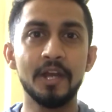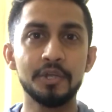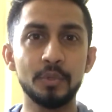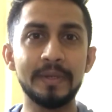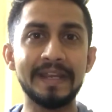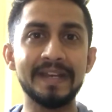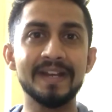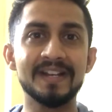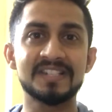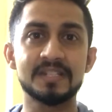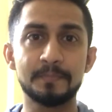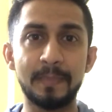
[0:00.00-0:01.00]
you need
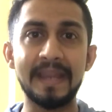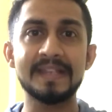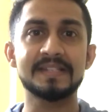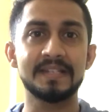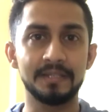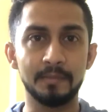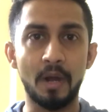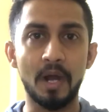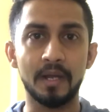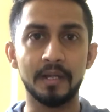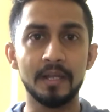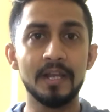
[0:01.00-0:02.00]
a space in the
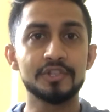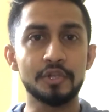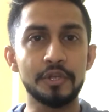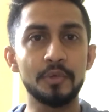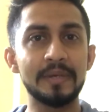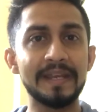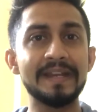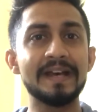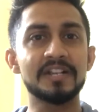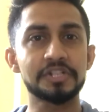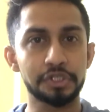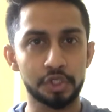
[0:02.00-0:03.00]
market. So you need
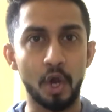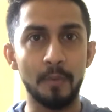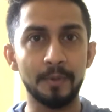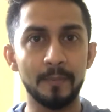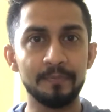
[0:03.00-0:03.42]
a shop.